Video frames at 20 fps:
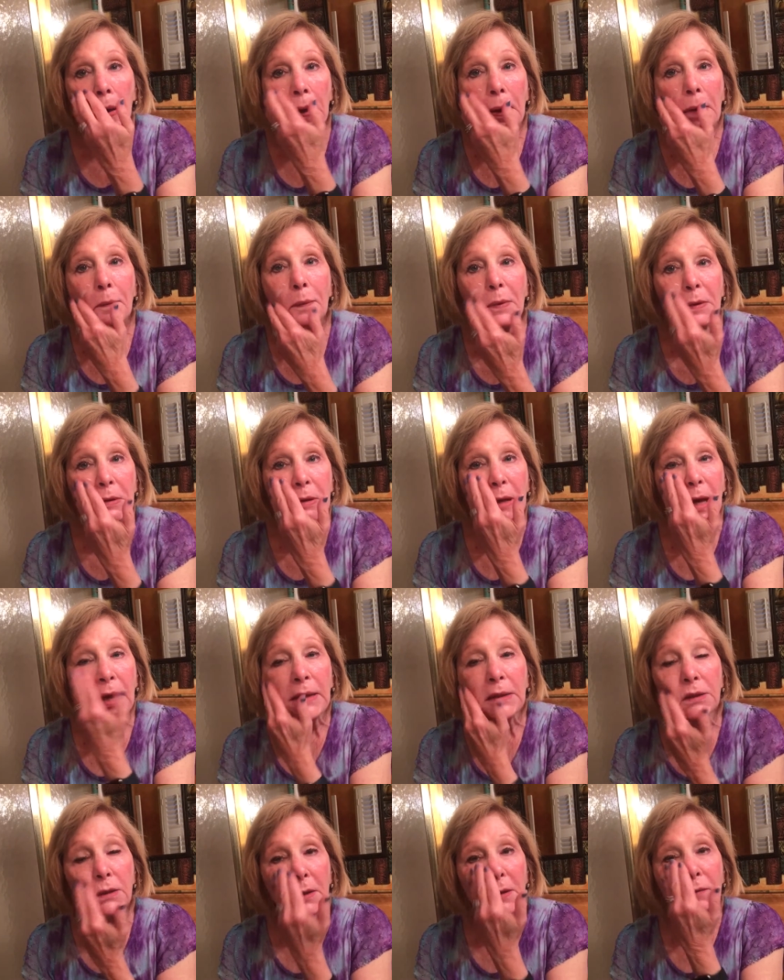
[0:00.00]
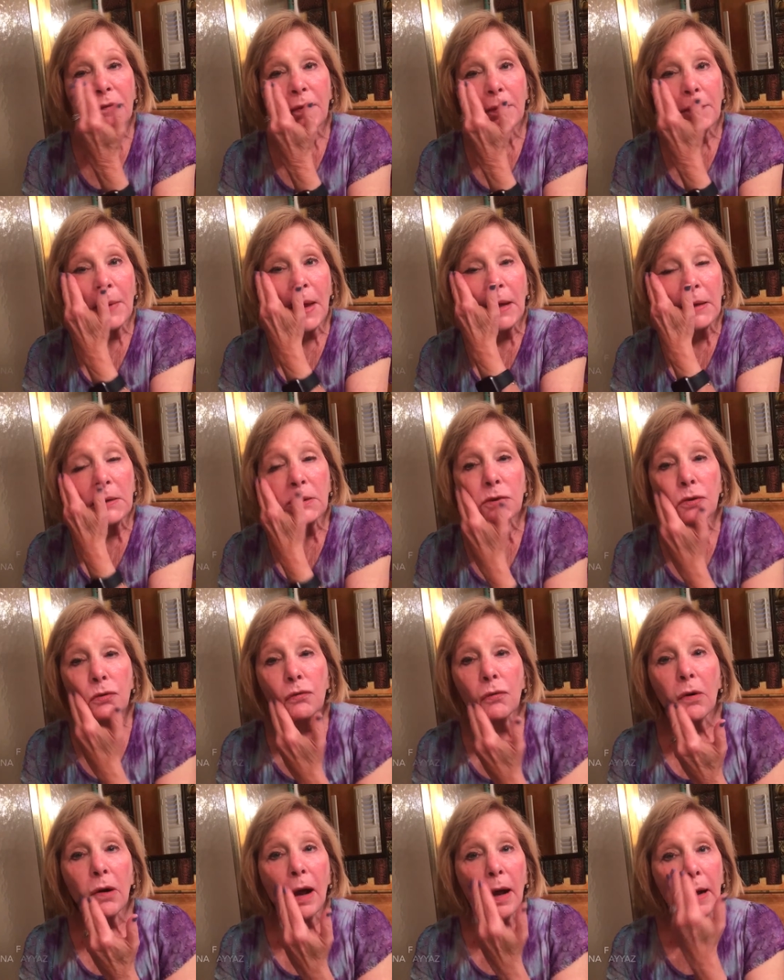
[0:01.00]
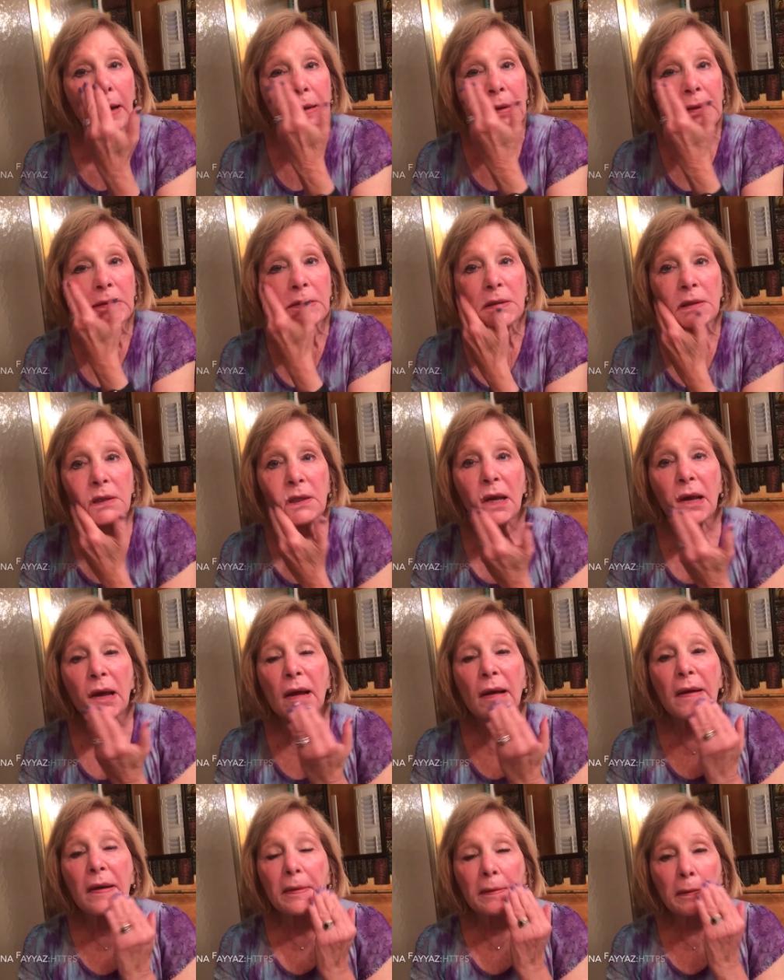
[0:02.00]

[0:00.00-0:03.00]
and protects it from that drying sun.